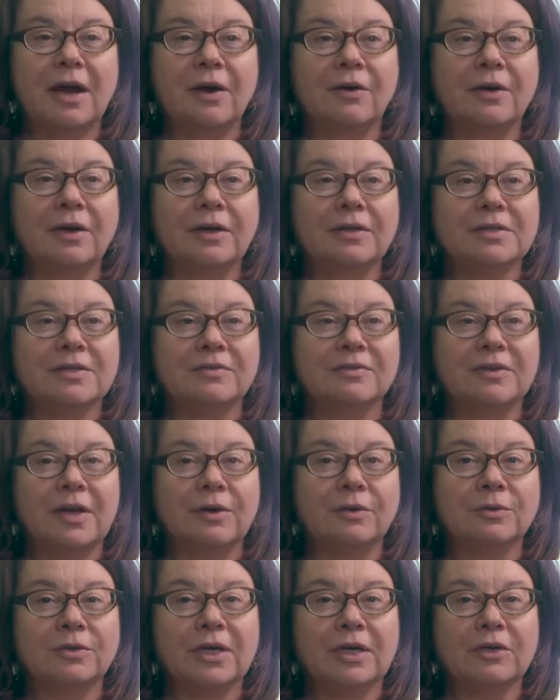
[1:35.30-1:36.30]
areas of
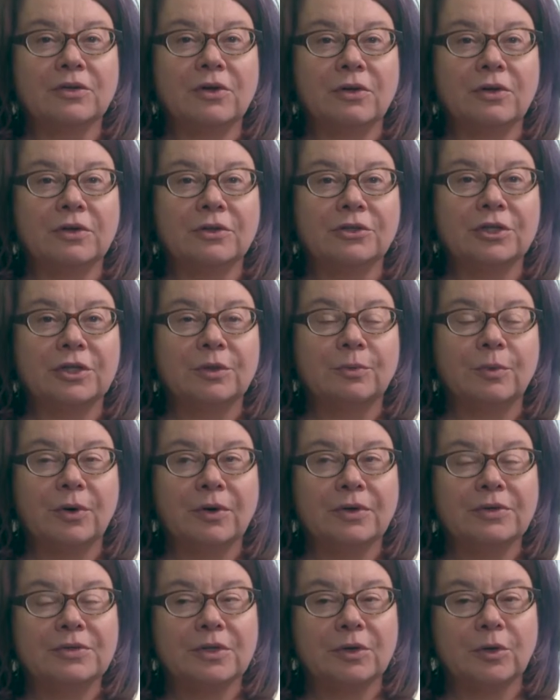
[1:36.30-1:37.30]
nanotechnology
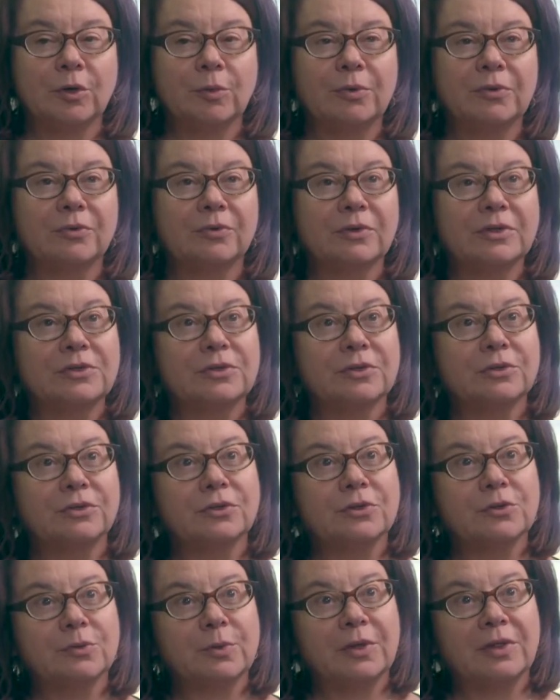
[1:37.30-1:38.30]
where as a group of
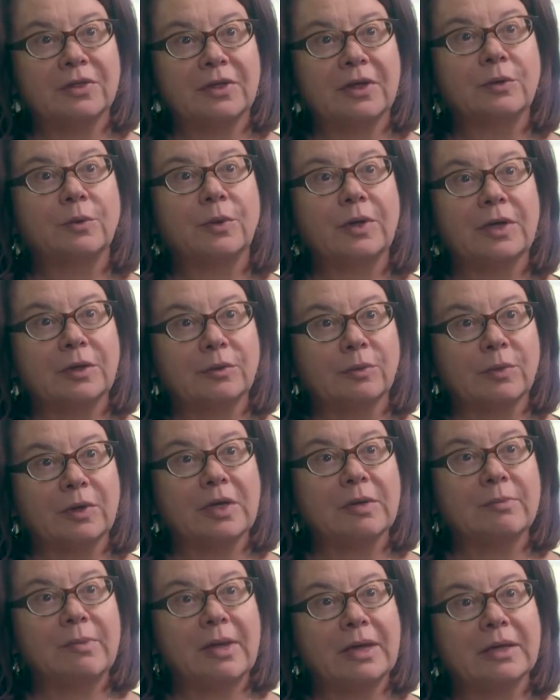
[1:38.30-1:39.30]
researchers we think we can
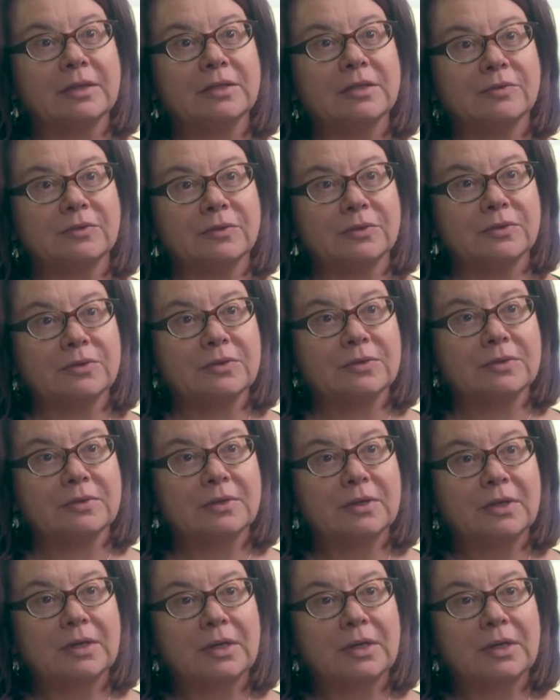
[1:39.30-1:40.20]
really make a difference.